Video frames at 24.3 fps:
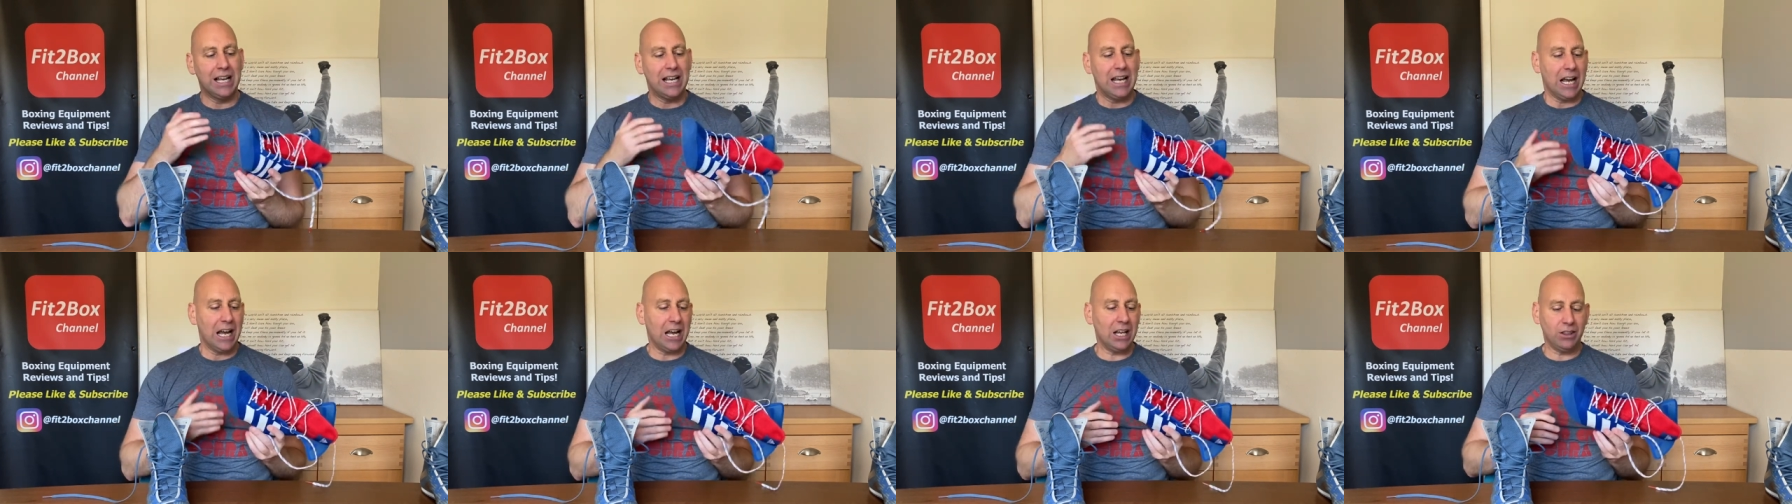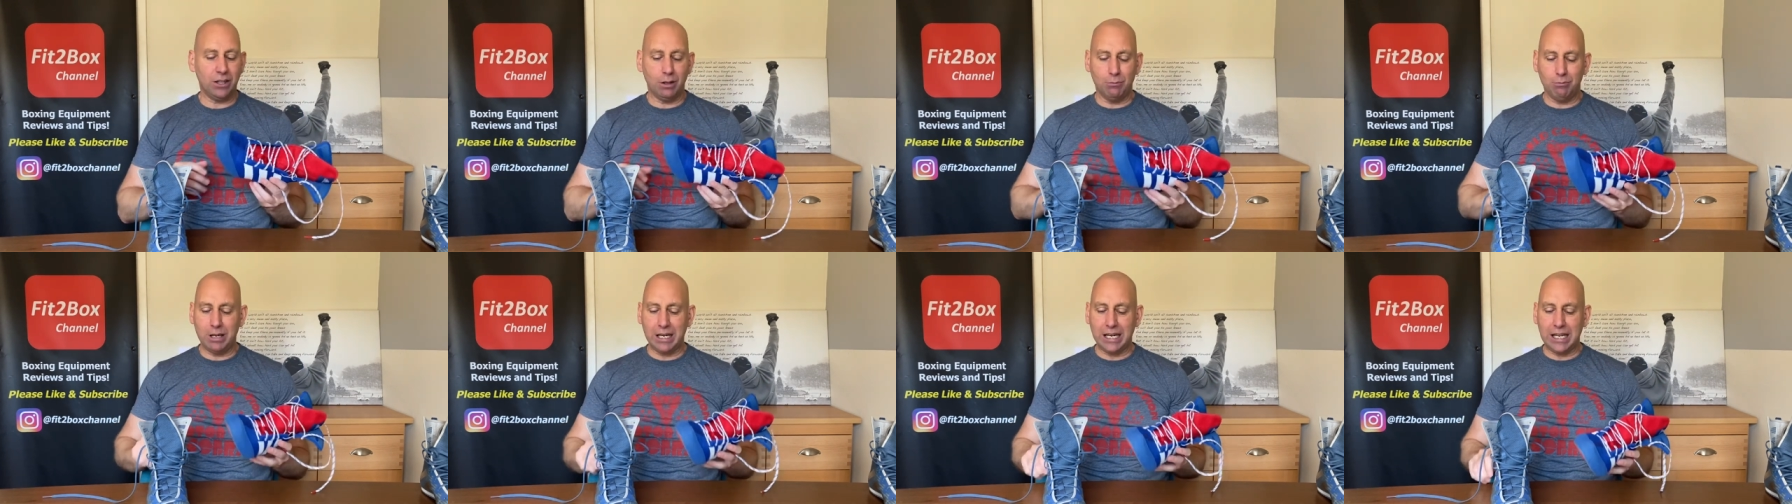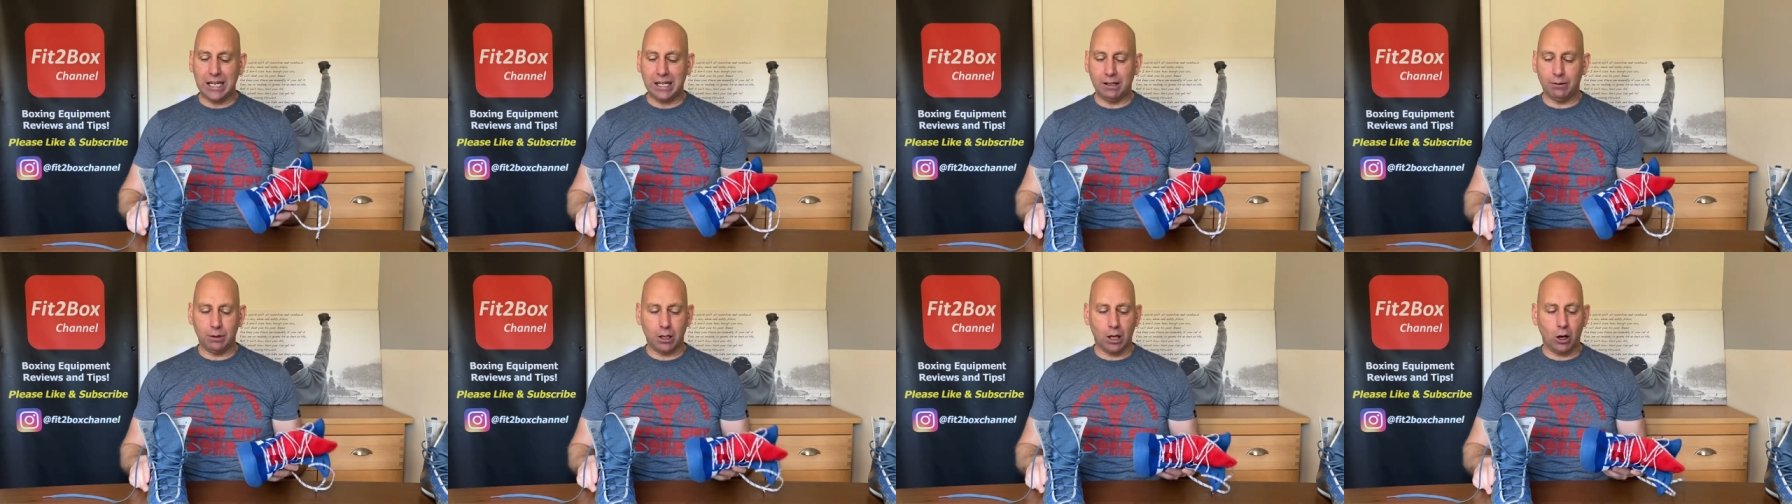At the
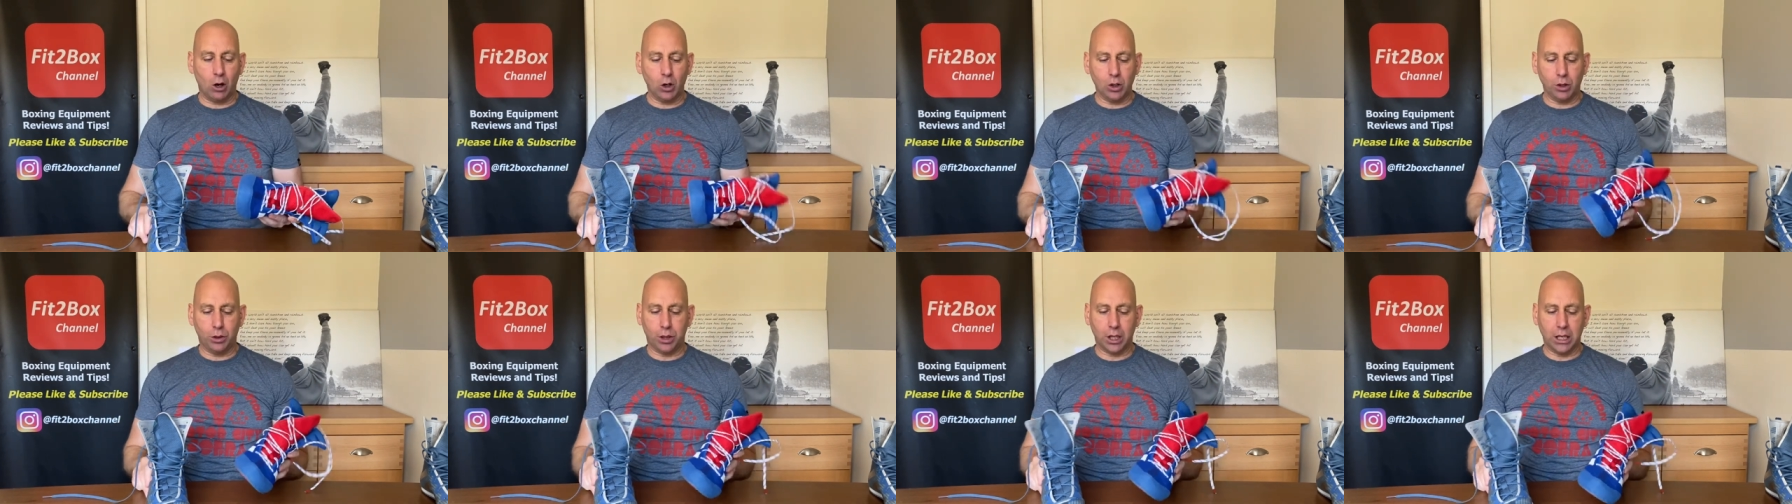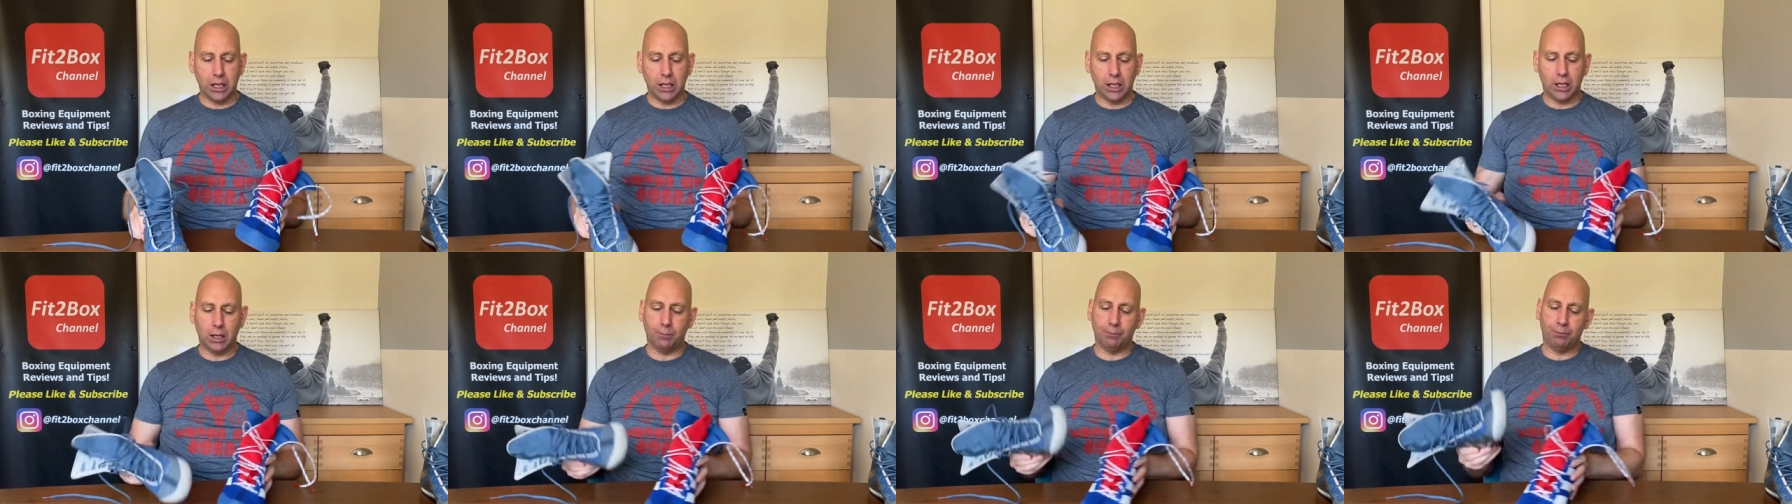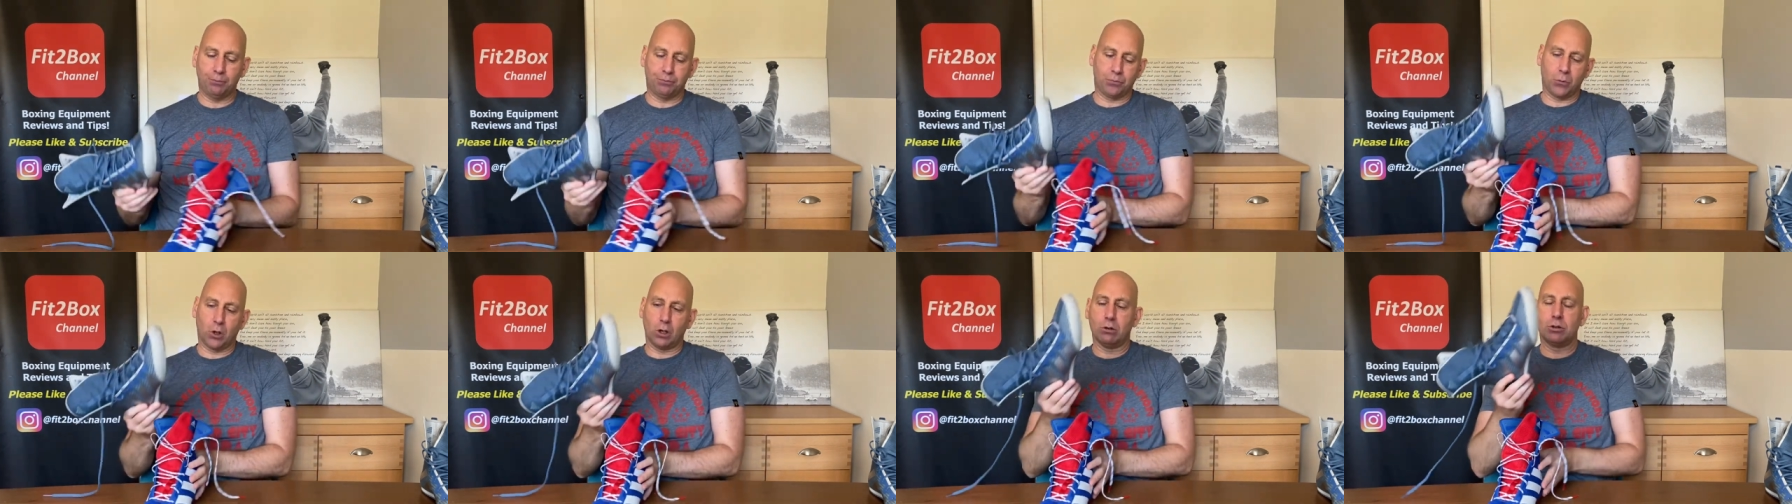minute, I think...
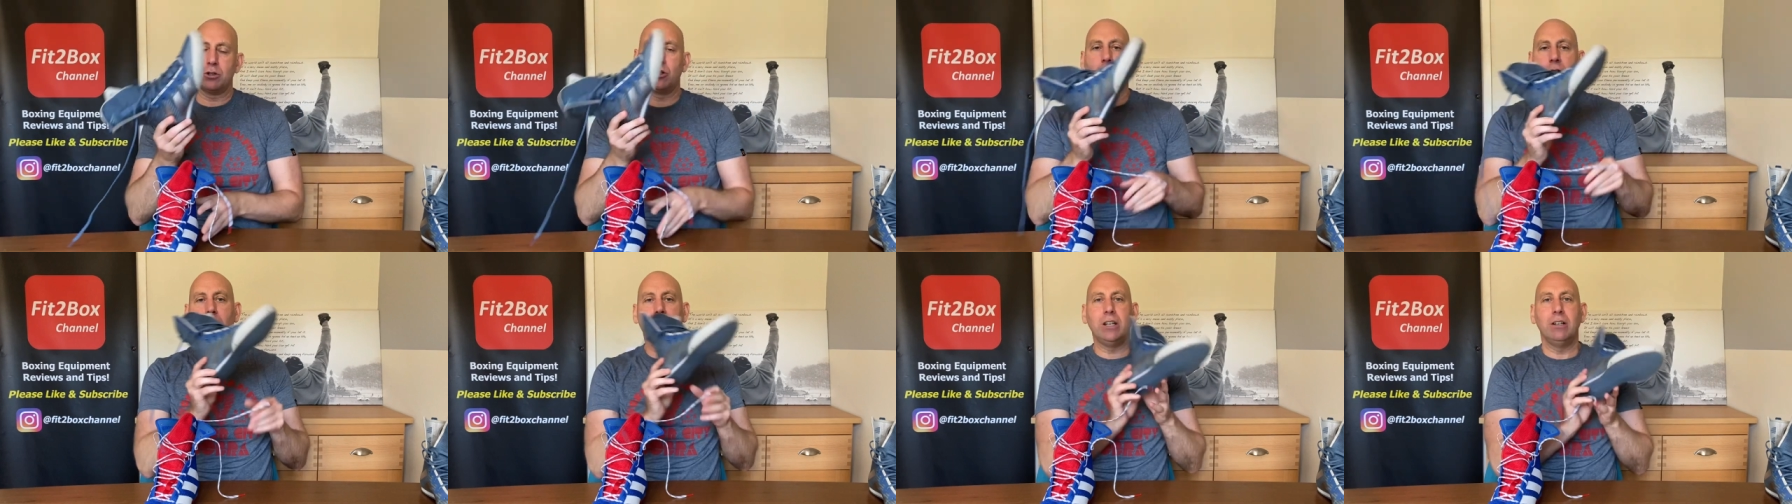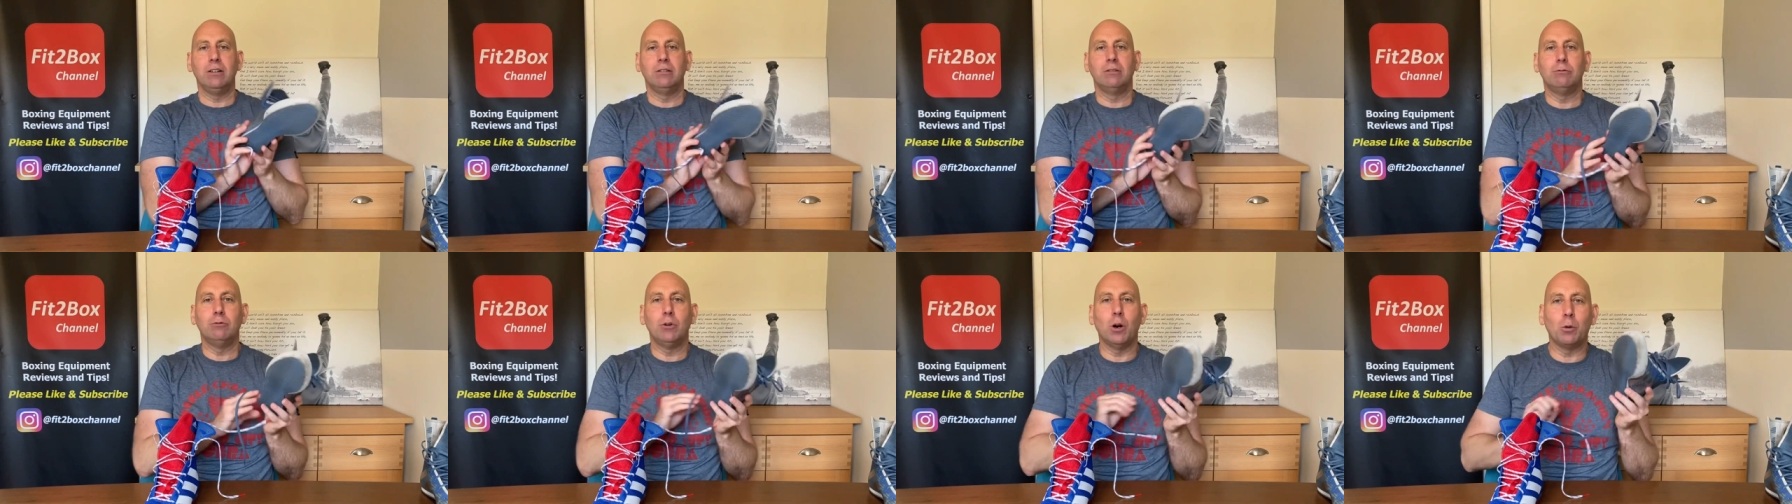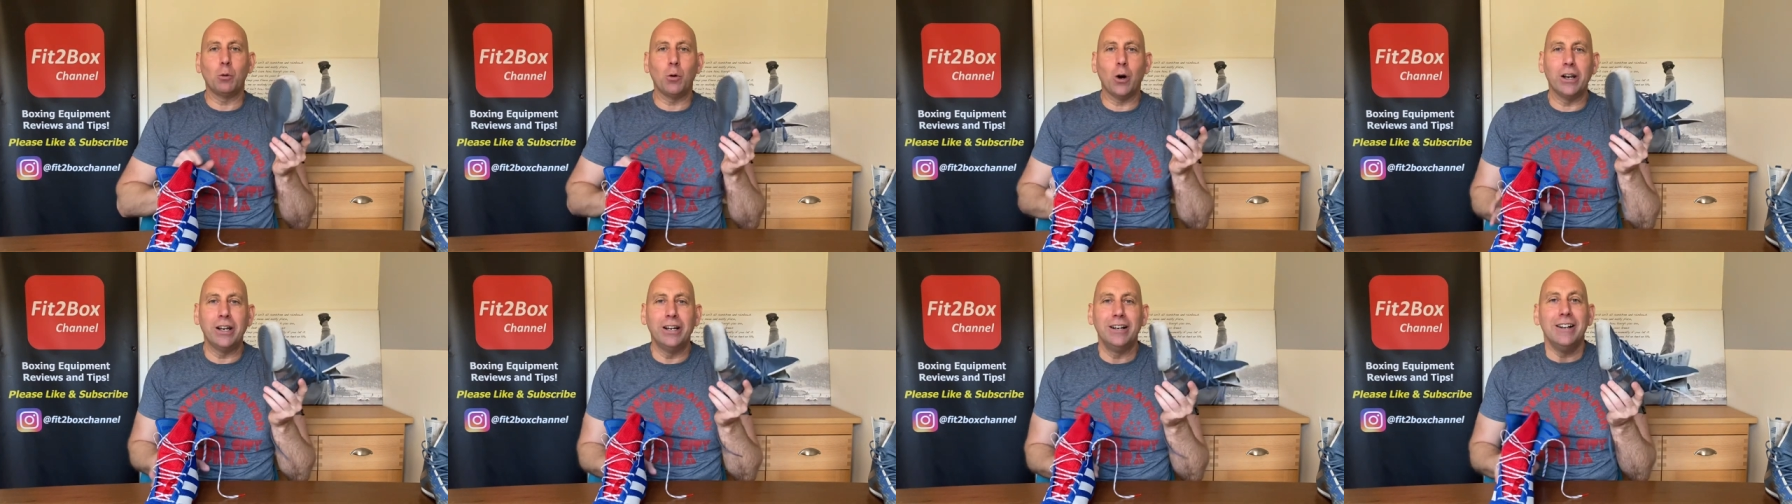Sorry, wrong
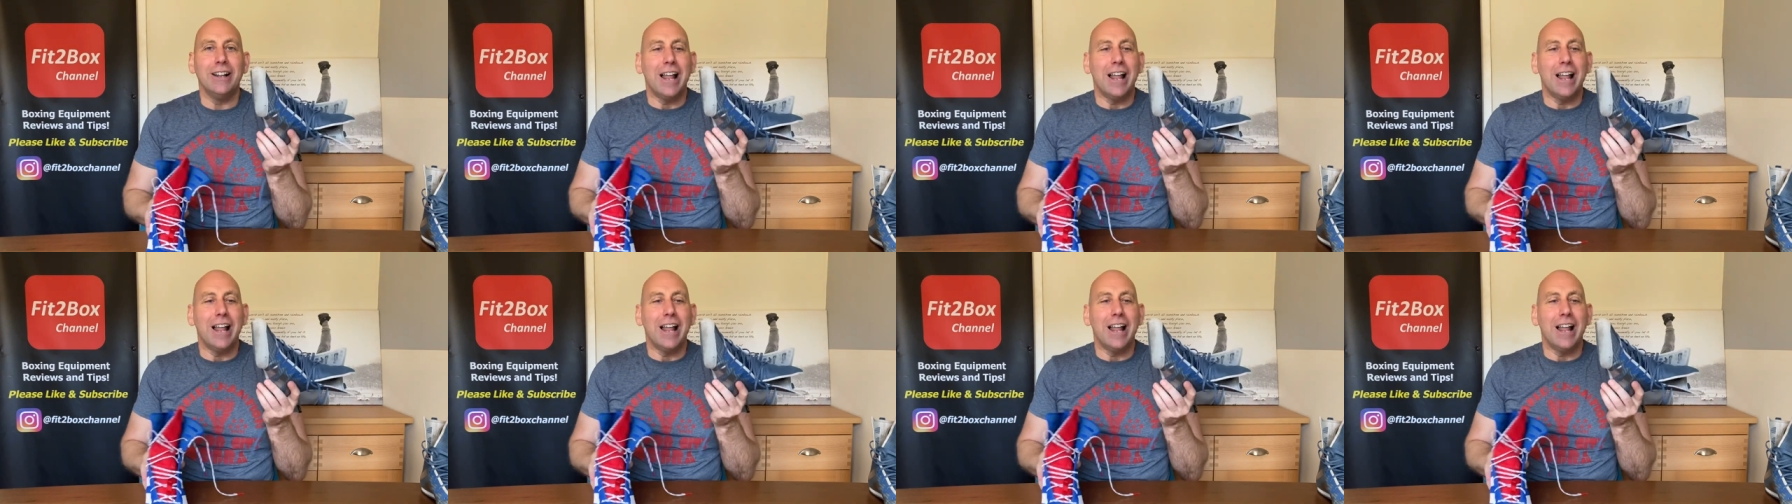one.